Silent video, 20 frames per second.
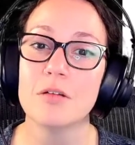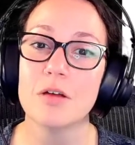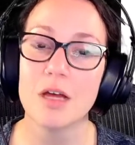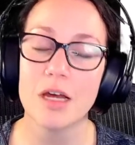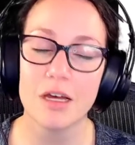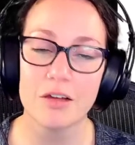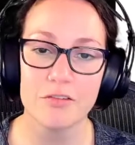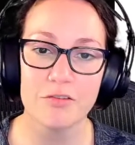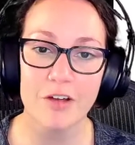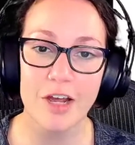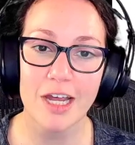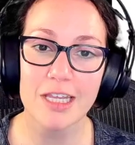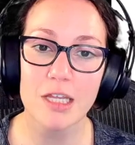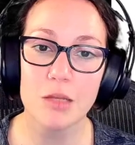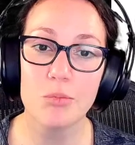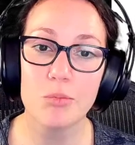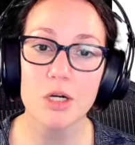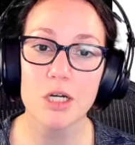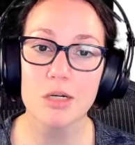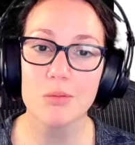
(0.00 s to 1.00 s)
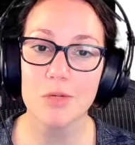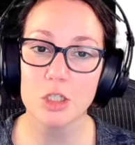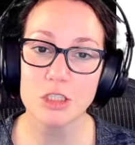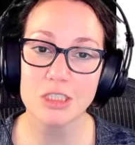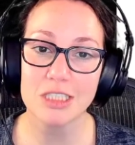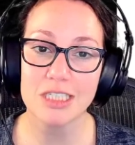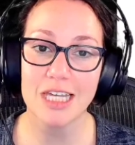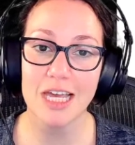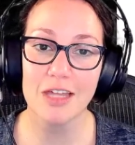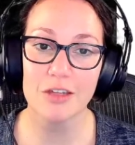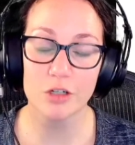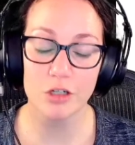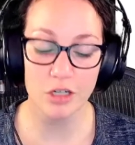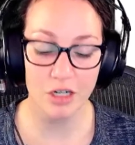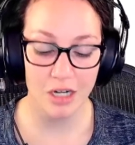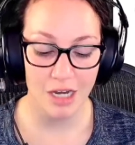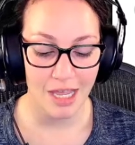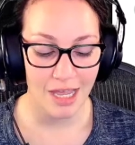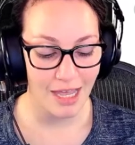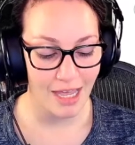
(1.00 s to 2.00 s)
and finally bring them all together
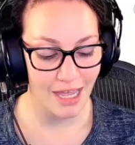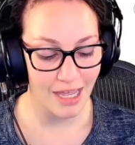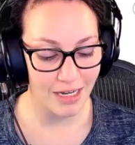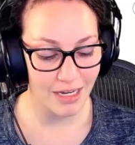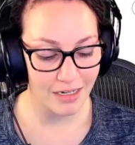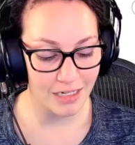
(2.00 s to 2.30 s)
and